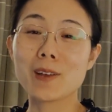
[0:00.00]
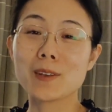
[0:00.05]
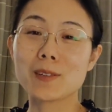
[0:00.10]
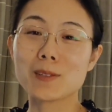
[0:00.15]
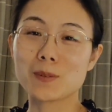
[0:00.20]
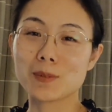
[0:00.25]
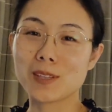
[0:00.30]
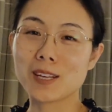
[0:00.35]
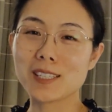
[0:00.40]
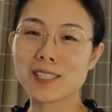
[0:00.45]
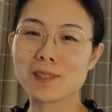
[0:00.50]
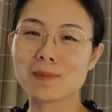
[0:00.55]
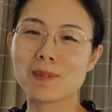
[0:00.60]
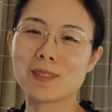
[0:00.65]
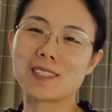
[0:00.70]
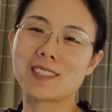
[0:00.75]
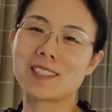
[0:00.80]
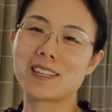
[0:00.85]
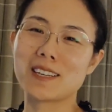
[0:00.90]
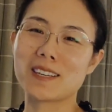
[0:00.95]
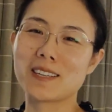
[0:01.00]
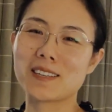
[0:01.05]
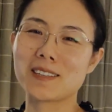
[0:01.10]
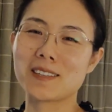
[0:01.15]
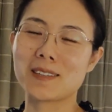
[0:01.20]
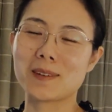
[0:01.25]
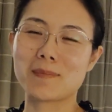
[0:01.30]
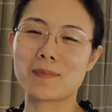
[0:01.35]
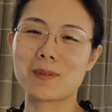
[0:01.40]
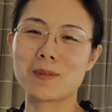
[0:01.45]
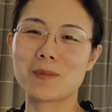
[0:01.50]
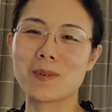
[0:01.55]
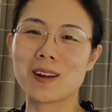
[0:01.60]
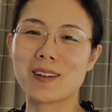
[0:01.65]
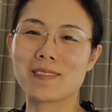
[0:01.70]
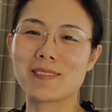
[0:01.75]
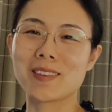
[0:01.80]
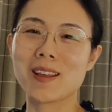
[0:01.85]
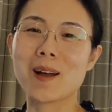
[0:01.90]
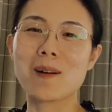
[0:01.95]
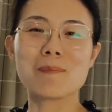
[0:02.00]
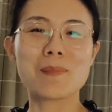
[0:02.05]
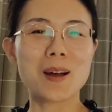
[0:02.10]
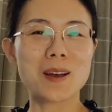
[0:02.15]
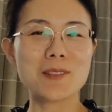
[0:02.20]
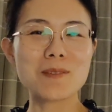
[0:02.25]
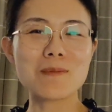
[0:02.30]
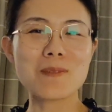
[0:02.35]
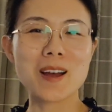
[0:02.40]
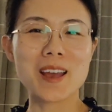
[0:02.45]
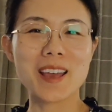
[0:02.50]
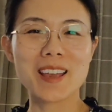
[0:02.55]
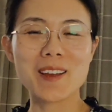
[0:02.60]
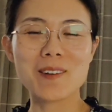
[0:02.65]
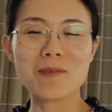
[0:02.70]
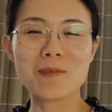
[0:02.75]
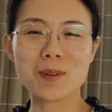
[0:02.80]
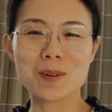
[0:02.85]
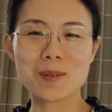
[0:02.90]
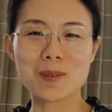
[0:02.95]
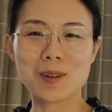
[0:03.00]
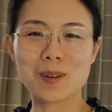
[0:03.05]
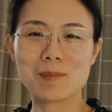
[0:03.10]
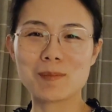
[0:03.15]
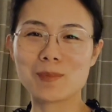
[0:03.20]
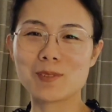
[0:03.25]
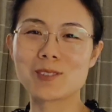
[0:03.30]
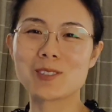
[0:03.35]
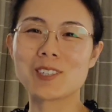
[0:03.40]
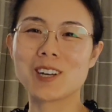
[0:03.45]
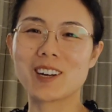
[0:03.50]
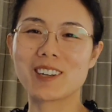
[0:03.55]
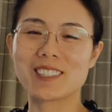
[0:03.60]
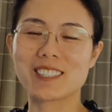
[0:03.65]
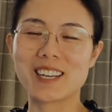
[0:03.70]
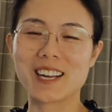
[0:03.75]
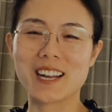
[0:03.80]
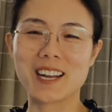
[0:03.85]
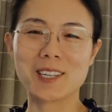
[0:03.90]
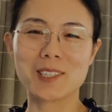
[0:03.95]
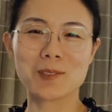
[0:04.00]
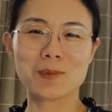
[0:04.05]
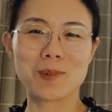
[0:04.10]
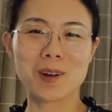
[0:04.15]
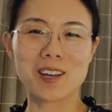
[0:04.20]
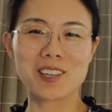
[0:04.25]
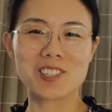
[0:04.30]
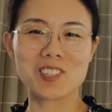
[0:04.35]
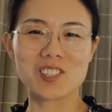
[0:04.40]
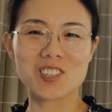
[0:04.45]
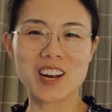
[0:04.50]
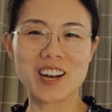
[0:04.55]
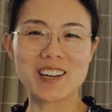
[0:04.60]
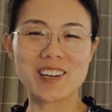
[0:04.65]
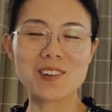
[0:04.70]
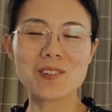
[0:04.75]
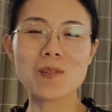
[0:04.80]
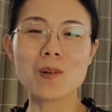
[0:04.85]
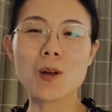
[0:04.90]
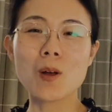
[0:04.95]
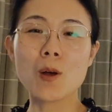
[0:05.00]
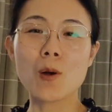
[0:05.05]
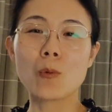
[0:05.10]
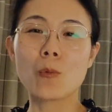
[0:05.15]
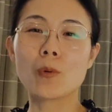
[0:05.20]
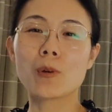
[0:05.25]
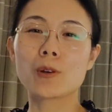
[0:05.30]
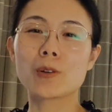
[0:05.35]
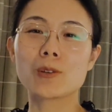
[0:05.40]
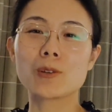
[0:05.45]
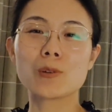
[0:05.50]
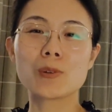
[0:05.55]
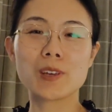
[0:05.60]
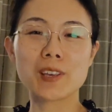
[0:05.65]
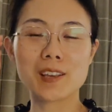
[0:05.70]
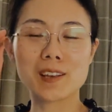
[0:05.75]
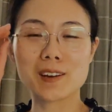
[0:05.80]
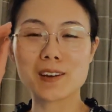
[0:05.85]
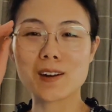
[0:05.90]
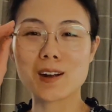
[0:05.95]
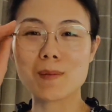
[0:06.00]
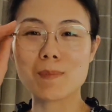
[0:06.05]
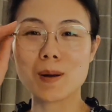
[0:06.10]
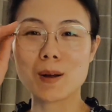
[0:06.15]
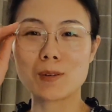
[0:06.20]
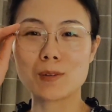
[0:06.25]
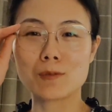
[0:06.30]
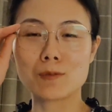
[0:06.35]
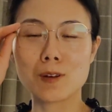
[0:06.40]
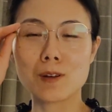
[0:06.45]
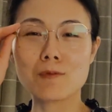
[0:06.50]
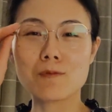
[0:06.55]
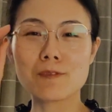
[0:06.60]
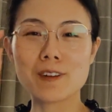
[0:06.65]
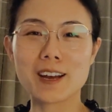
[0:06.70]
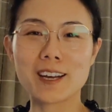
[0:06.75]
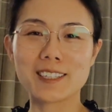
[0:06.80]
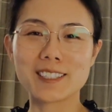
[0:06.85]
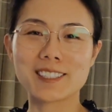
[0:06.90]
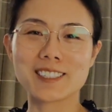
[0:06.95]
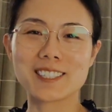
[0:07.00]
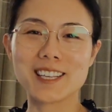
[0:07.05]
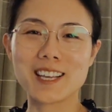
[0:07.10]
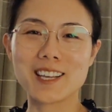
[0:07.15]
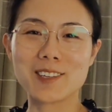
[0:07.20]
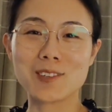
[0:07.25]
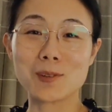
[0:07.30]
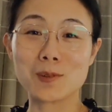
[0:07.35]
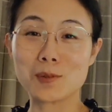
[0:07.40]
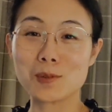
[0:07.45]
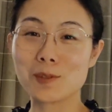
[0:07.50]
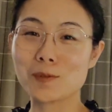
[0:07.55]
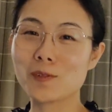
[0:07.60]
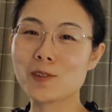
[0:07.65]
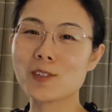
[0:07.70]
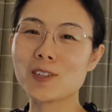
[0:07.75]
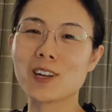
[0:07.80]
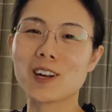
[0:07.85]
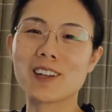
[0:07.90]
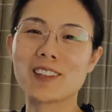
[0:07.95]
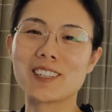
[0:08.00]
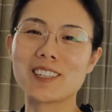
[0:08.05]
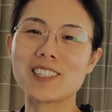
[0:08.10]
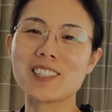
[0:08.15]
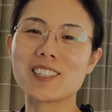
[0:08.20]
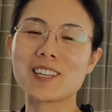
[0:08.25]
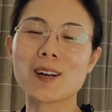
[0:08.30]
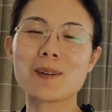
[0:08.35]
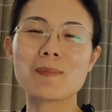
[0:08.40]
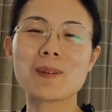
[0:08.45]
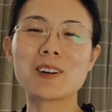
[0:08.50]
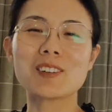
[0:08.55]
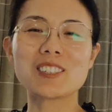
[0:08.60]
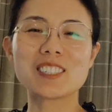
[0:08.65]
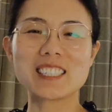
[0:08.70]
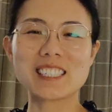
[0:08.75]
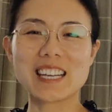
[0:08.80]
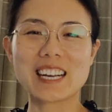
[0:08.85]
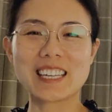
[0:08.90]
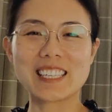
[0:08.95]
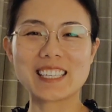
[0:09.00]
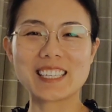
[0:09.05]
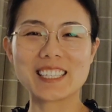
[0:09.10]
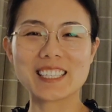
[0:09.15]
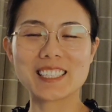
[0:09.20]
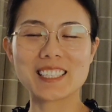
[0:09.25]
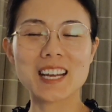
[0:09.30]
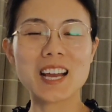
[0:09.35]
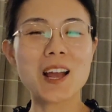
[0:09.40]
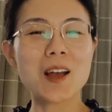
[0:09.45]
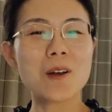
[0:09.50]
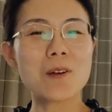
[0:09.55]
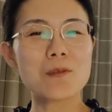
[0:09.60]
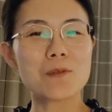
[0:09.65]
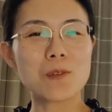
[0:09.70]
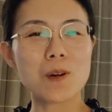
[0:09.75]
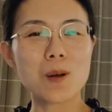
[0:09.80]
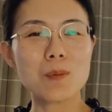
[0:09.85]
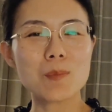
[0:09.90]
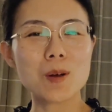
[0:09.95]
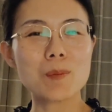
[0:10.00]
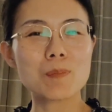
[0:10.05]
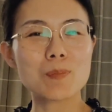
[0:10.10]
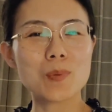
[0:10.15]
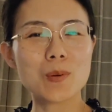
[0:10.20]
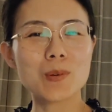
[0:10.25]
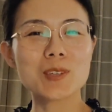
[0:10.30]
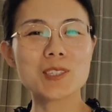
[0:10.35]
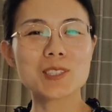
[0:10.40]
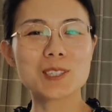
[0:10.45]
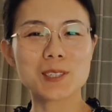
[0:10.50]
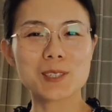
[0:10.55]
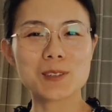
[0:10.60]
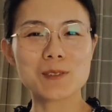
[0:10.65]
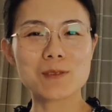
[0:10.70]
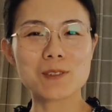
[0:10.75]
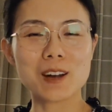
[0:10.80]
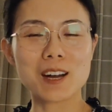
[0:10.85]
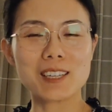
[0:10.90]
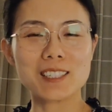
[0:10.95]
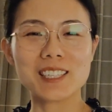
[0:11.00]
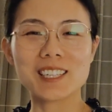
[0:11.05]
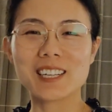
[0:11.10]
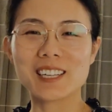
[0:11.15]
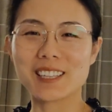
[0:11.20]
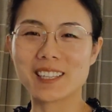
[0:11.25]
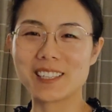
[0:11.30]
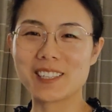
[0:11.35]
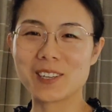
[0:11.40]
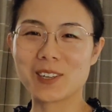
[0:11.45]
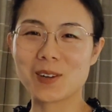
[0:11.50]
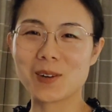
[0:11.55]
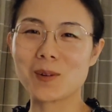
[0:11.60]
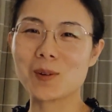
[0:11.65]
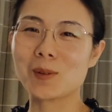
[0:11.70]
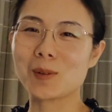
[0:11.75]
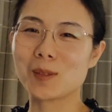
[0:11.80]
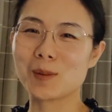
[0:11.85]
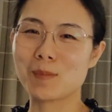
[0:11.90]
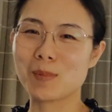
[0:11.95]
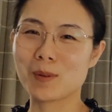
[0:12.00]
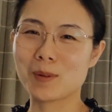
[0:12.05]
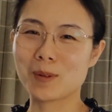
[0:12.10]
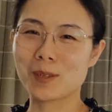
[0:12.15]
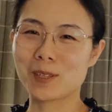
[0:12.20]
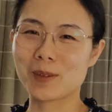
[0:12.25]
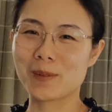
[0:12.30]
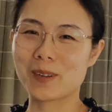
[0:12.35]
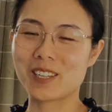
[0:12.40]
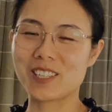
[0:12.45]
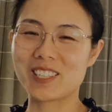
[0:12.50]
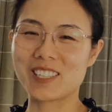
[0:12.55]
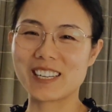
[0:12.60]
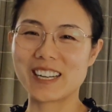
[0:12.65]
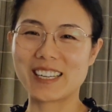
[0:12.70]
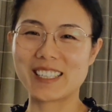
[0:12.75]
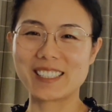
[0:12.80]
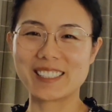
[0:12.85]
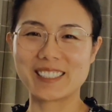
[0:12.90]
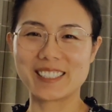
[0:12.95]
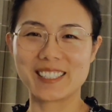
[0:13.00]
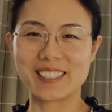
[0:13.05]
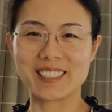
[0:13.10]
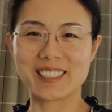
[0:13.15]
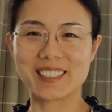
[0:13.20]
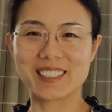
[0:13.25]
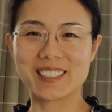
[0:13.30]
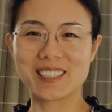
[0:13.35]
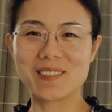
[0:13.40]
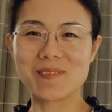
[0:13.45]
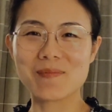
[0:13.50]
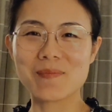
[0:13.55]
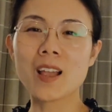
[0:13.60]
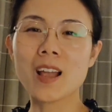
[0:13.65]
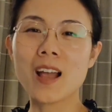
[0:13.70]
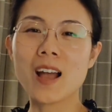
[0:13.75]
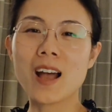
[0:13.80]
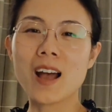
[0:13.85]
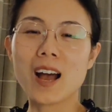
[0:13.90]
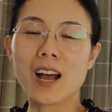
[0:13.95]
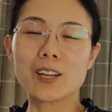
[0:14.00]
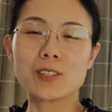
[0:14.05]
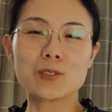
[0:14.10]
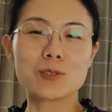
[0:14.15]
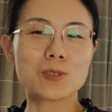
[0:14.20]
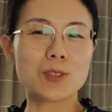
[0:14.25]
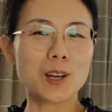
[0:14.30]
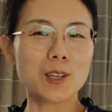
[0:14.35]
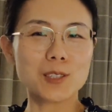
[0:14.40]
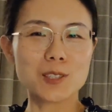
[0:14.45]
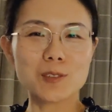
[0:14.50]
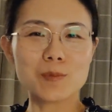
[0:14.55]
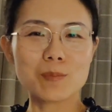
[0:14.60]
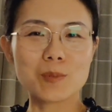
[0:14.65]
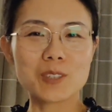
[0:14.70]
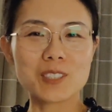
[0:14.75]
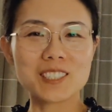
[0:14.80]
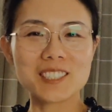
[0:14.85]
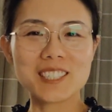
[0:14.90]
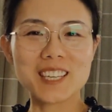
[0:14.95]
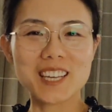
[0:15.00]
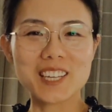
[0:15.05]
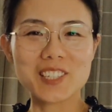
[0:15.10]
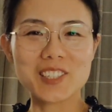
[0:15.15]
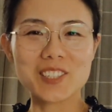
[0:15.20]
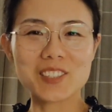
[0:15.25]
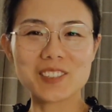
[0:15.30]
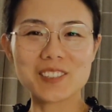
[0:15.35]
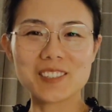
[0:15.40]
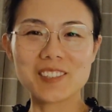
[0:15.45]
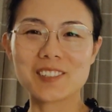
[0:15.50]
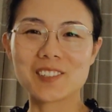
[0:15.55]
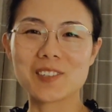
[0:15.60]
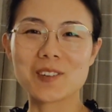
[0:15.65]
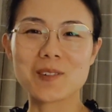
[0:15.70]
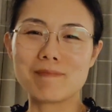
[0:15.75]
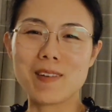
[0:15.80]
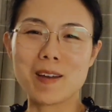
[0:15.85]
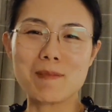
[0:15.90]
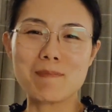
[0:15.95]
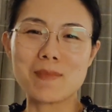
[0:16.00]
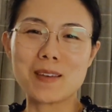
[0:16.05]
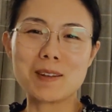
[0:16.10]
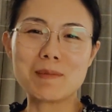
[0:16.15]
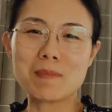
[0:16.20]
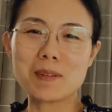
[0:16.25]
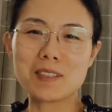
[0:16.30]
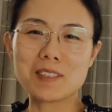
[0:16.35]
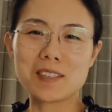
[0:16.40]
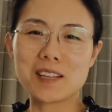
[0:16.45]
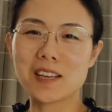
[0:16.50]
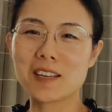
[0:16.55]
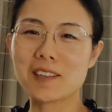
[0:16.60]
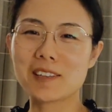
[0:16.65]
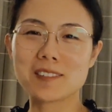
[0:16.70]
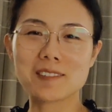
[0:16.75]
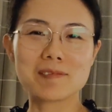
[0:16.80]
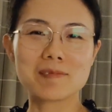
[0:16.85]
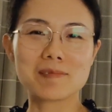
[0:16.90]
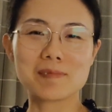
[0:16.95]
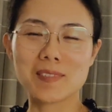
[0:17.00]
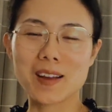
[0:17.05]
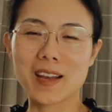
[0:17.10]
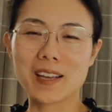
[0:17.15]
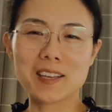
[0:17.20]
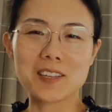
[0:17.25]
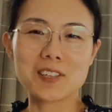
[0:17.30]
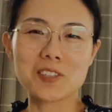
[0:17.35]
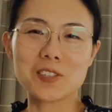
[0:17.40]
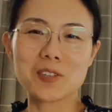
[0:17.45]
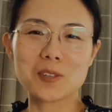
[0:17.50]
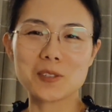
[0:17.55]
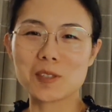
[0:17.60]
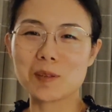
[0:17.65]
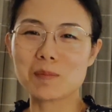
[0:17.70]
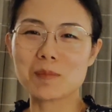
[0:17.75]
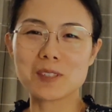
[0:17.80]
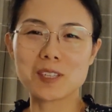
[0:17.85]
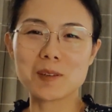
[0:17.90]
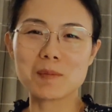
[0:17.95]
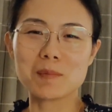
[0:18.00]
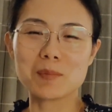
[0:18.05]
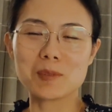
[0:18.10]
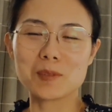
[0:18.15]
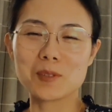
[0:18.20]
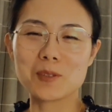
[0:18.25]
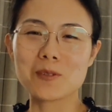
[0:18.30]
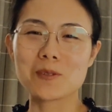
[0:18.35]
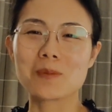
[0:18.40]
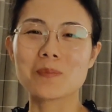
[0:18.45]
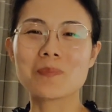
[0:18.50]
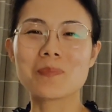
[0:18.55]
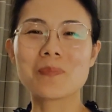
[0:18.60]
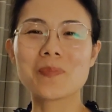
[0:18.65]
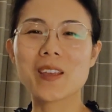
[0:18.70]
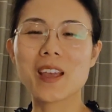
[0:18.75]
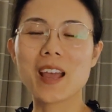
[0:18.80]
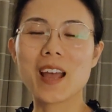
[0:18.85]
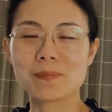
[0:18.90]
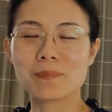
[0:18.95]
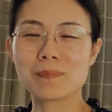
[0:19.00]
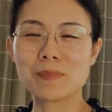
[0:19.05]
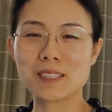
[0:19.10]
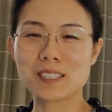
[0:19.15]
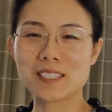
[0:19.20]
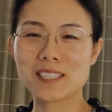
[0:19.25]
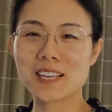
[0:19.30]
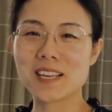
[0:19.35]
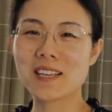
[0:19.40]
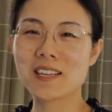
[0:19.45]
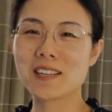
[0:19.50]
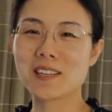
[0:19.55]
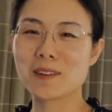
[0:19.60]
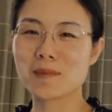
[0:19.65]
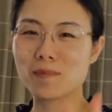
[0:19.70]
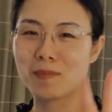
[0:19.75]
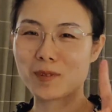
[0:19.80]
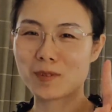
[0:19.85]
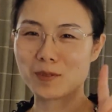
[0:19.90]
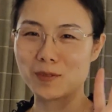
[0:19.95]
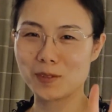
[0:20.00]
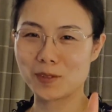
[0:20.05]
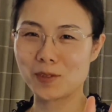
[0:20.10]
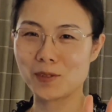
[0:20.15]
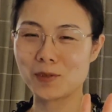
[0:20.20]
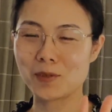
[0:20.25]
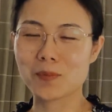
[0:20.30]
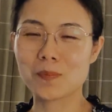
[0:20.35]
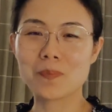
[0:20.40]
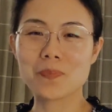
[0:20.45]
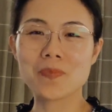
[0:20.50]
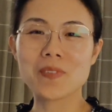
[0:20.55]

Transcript: So that's mistake number 1. By the way, welcome to Dr. XY's channel, where you hear about fun facts and useful knowledge about genetics from a board-certified clinical laboratory geneticist. I do lots of presentations. I made mistakes and I can share some tips too. Mistake number 2.